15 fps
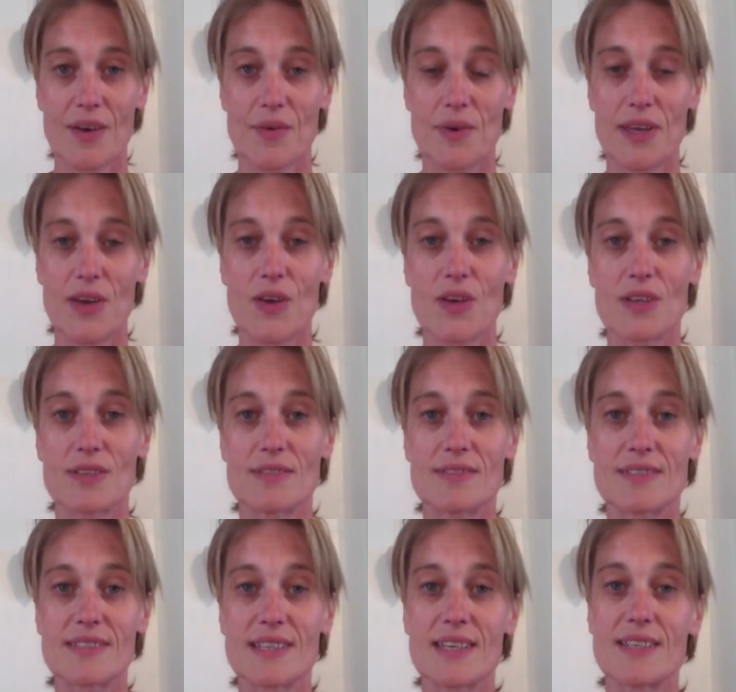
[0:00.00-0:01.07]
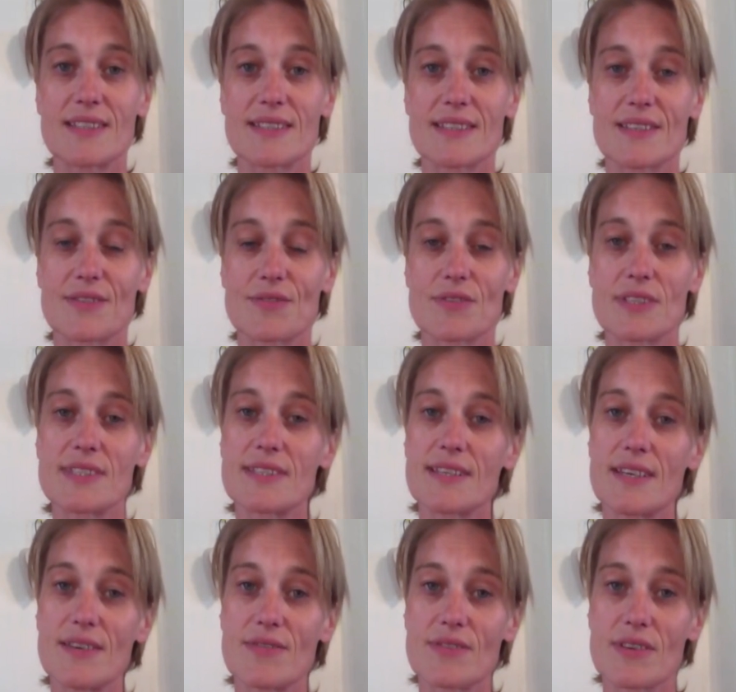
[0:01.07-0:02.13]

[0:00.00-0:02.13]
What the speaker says: where you can sit and receive